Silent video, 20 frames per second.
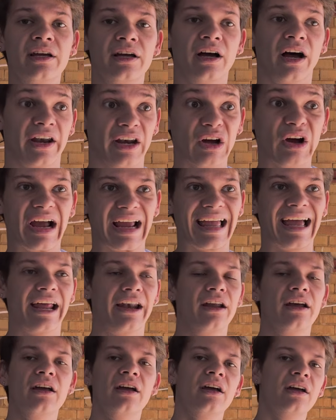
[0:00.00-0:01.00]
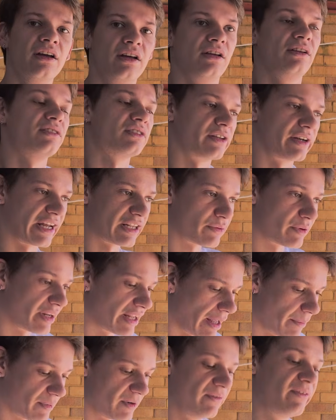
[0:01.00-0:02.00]
I know I can. So that's what
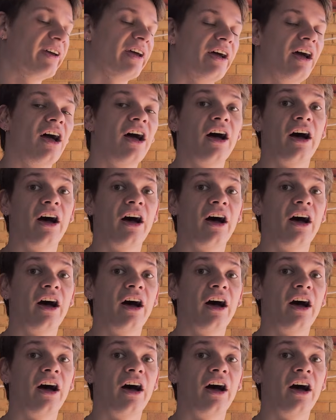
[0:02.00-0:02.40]
happened there.